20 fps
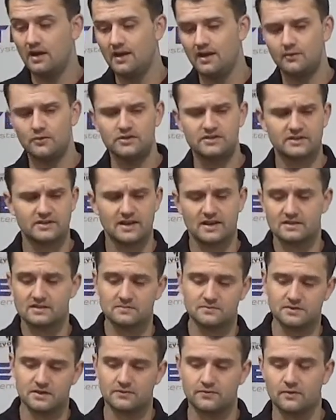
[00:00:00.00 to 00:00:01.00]
We just got
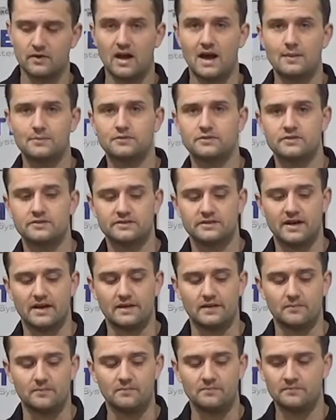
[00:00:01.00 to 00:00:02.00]
some different options on
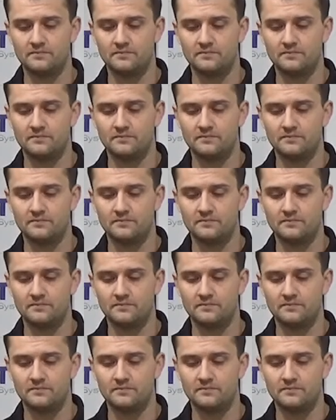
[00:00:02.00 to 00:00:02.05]
them.